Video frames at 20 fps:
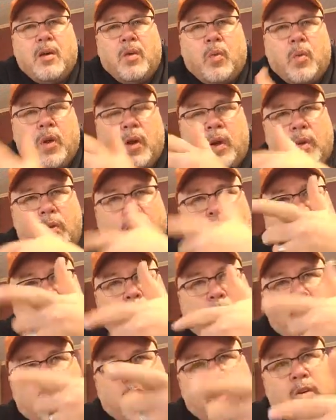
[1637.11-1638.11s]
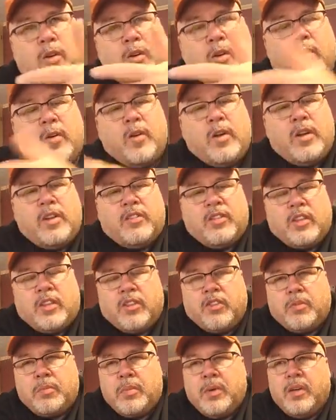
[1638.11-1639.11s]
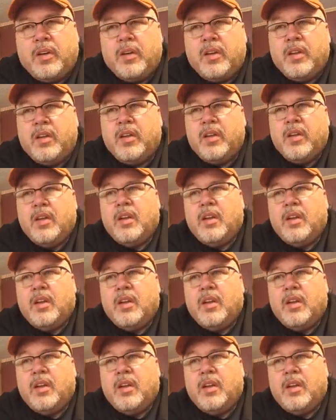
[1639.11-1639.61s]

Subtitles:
where it was 400 degrees at the spit.